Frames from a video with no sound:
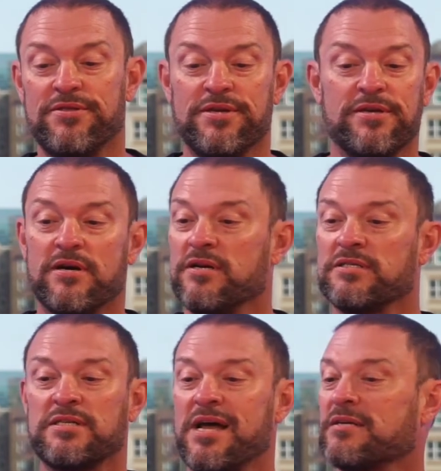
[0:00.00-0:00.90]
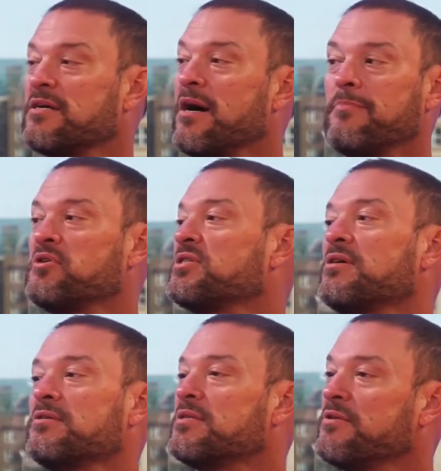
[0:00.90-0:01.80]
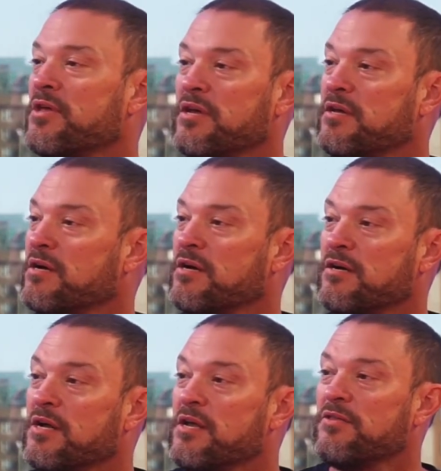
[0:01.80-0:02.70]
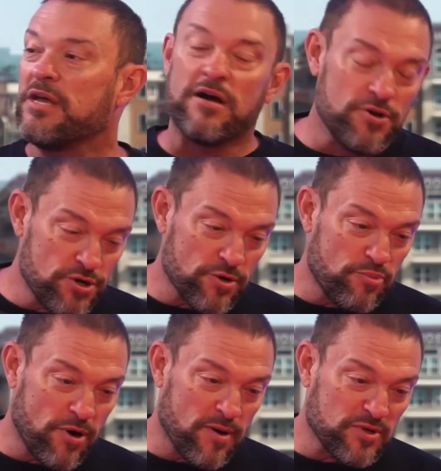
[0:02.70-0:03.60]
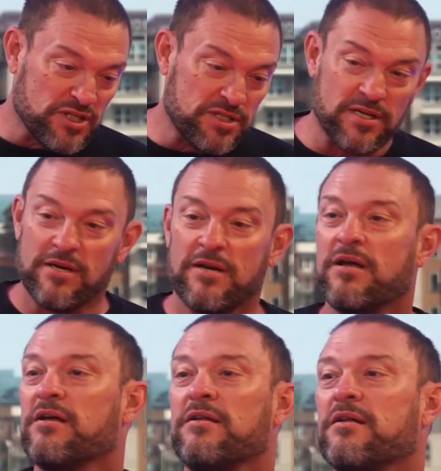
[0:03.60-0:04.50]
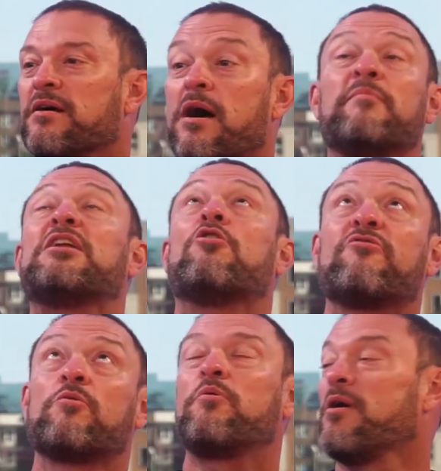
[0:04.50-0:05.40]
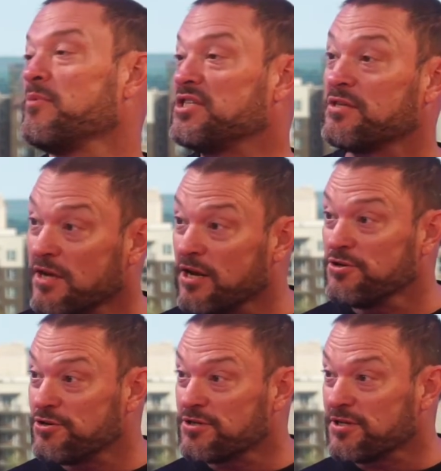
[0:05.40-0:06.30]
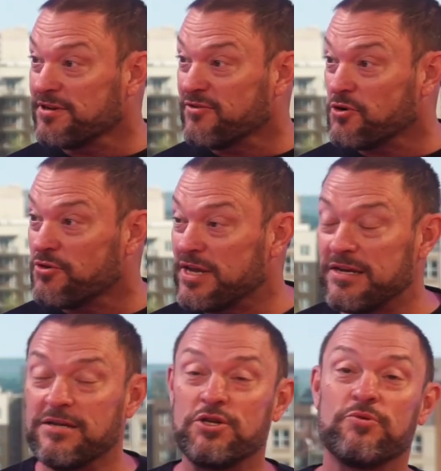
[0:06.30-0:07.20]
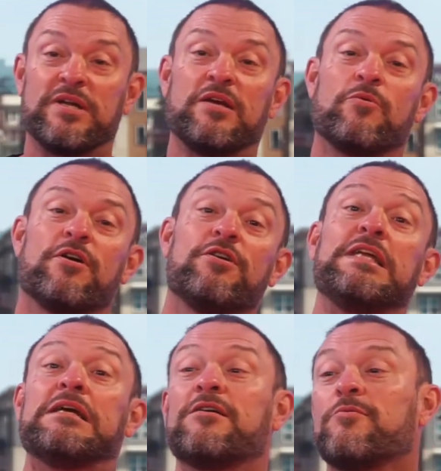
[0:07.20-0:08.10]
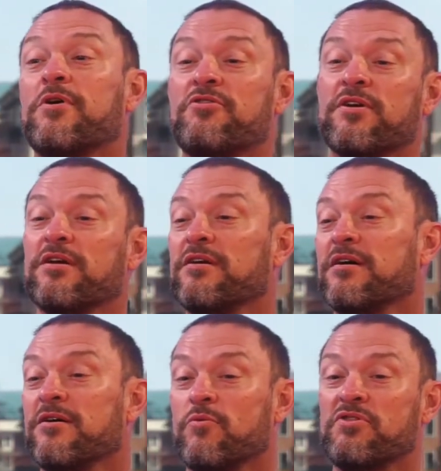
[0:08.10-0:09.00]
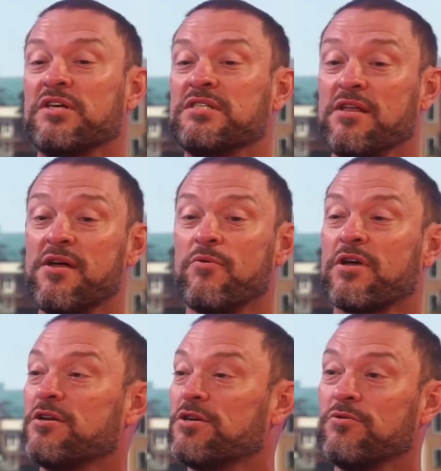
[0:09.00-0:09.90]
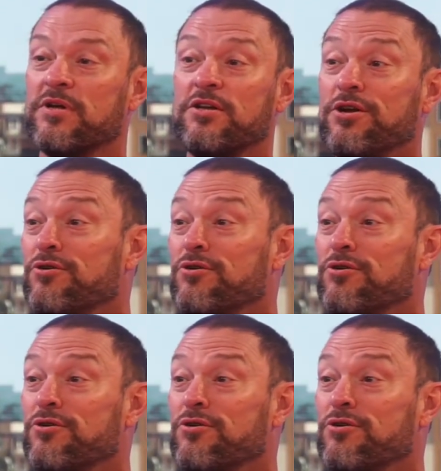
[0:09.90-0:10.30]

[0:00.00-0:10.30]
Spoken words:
the exact opposite. They under promised and over promised and under delivered. They didn't do anywhere near what they said they were going to do. And